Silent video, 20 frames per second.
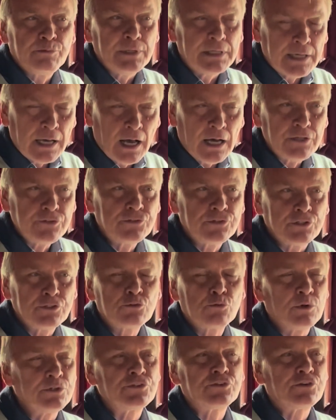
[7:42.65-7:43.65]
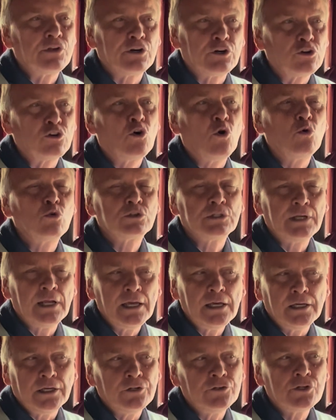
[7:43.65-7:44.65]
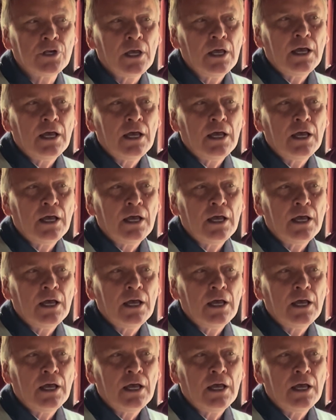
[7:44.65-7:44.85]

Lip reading: because this was their golden age,